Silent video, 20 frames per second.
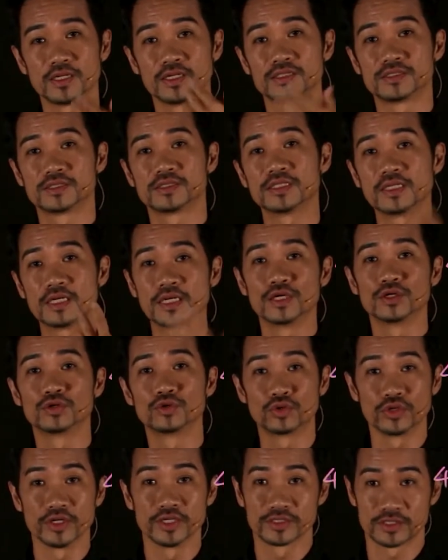is
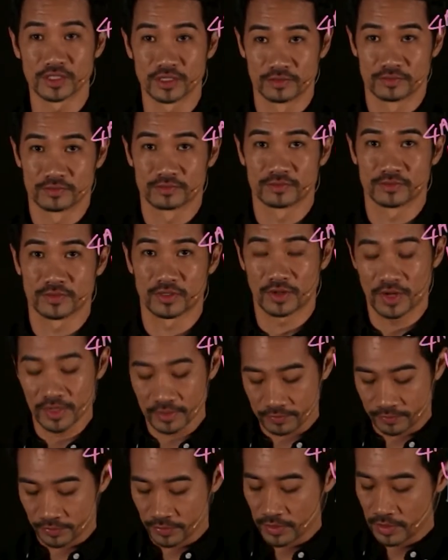increasing, all
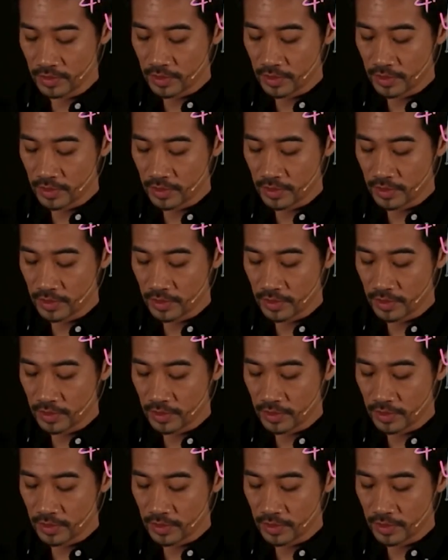right.